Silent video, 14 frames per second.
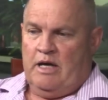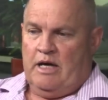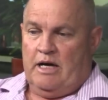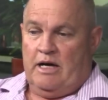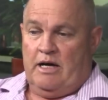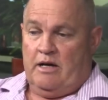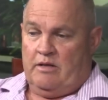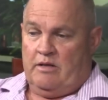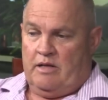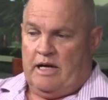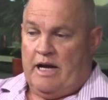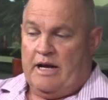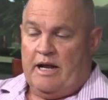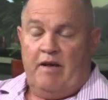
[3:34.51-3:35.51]

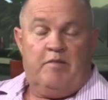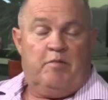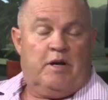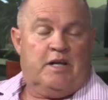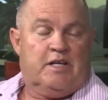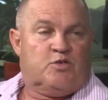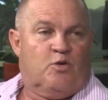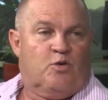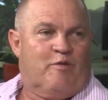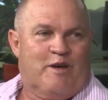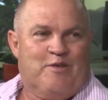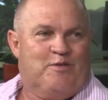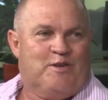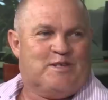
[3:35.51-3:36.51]
and everybody's sort of
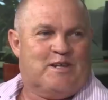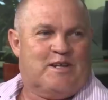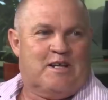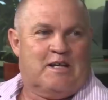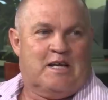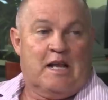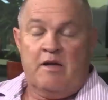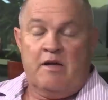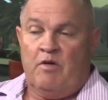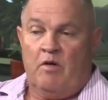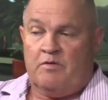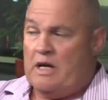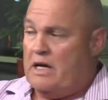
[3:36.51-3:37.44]
interested in getting involved.